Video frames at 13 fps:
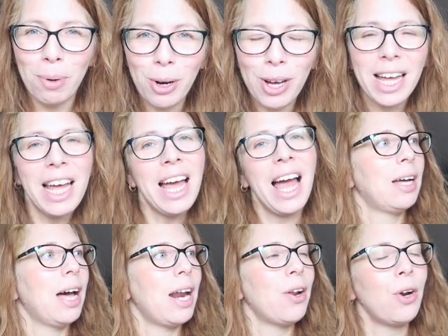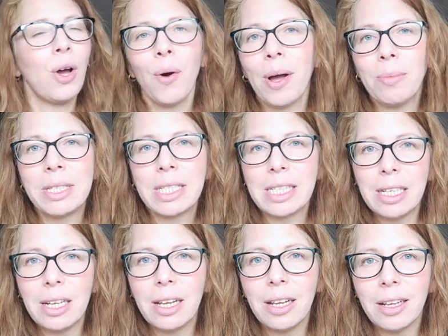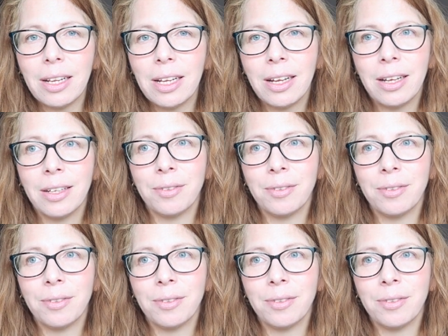book. I don't know, I'm still